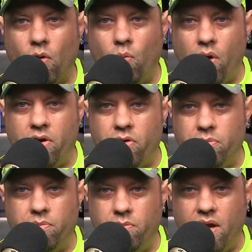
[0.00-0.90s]

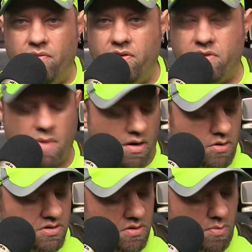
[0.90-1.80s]
150
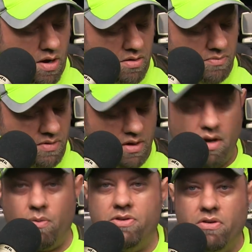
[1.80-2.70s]
megahertz on the bottom,
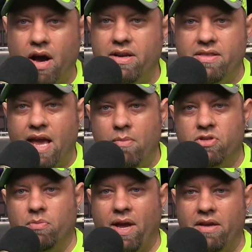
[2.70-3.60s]
which are not in the
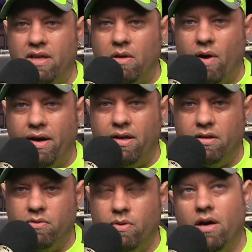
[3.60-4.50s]
amateur band anyway.
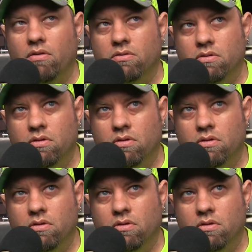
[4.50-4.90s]
Well,